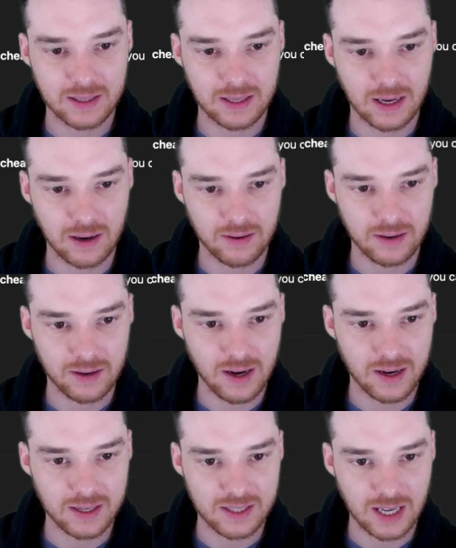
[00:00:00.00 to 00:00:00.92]
in there.
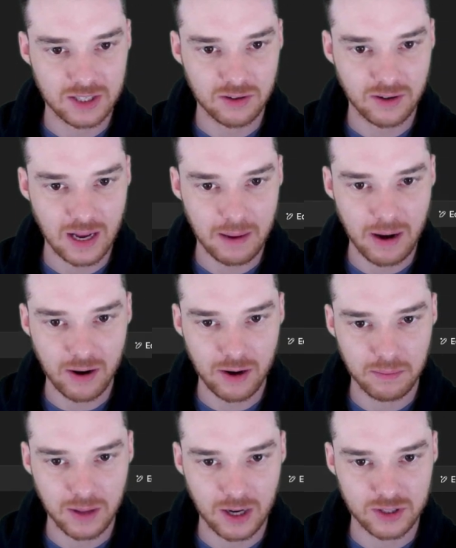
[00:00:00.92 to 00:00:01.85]
Nice, that's your game
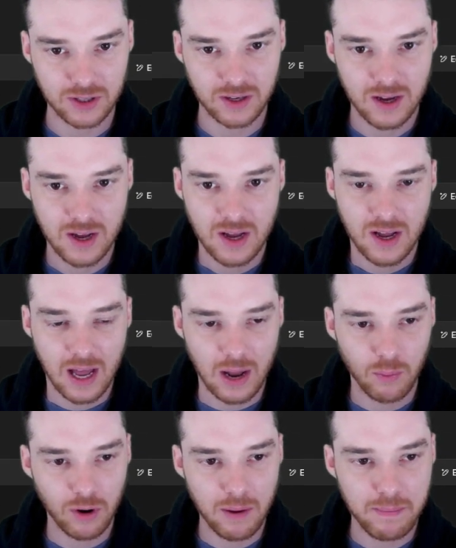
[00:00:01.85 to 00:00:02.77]
outcome logic.
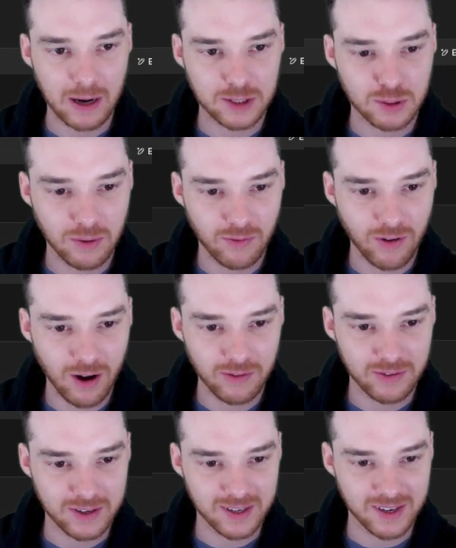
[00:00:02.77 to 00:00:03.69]
And we're about to
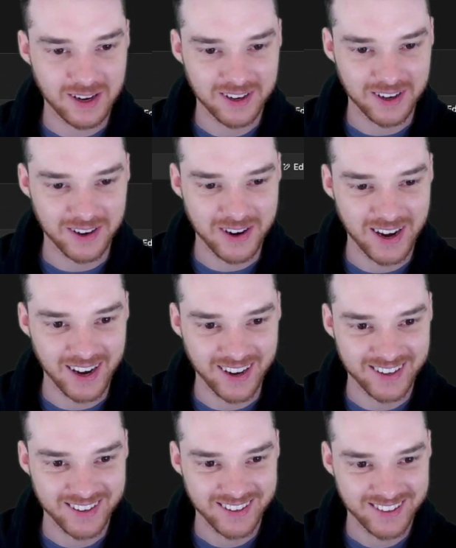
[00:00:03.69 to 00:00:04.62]
evolve it,
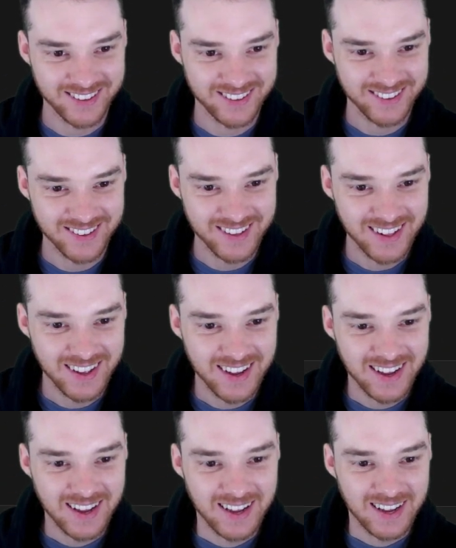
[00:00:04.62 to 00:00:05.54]
okay.
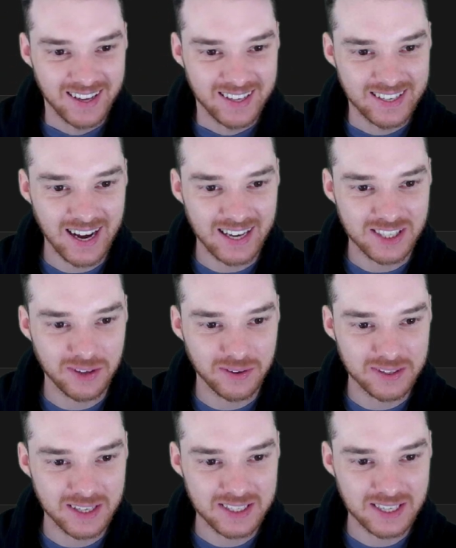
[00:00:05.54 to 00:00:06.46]
Yeah, so
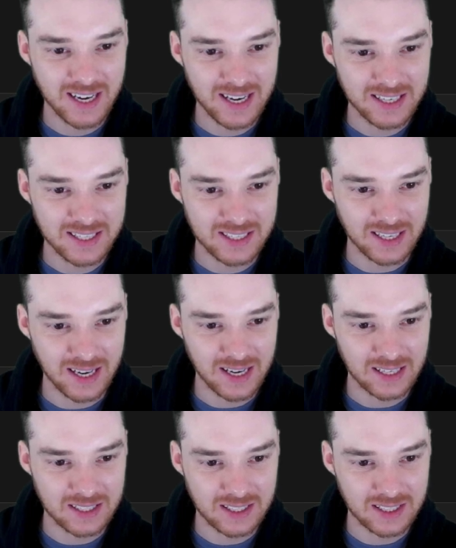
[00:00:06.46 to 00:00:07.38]
in this case,
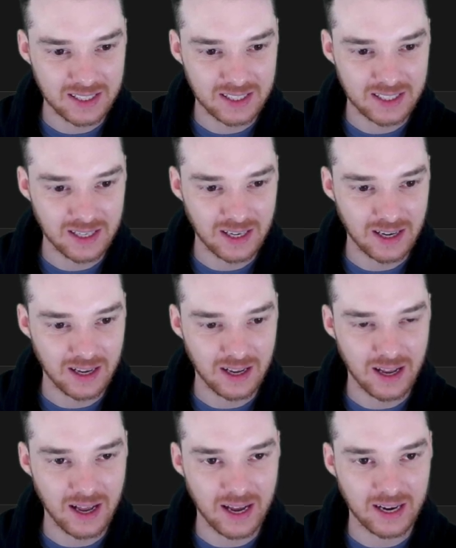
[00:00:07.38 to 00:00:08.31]
it
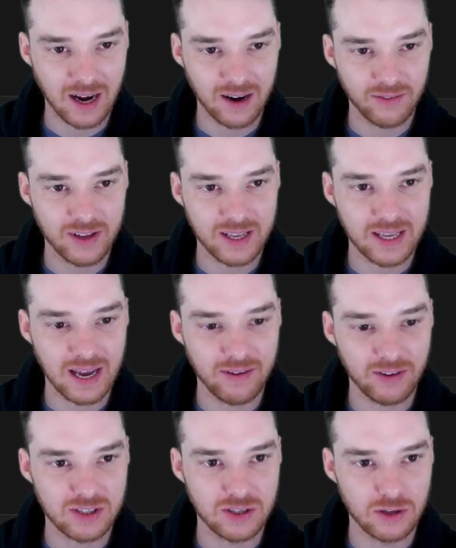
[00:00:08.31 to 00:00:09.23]
kind of like
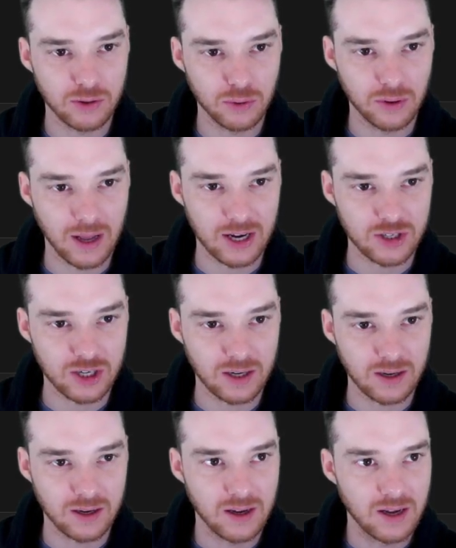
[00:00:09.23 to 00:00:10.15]
gave us new
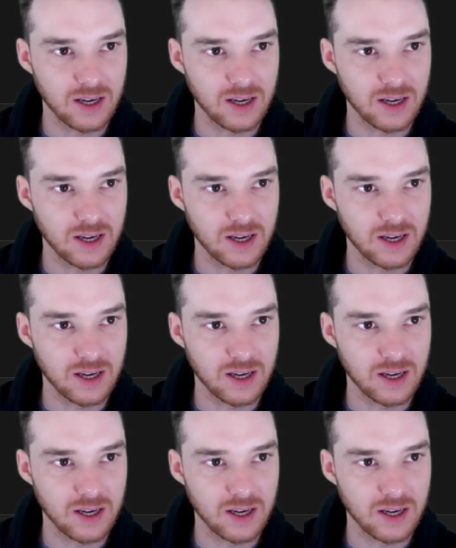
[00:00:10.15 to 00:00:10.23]
logic.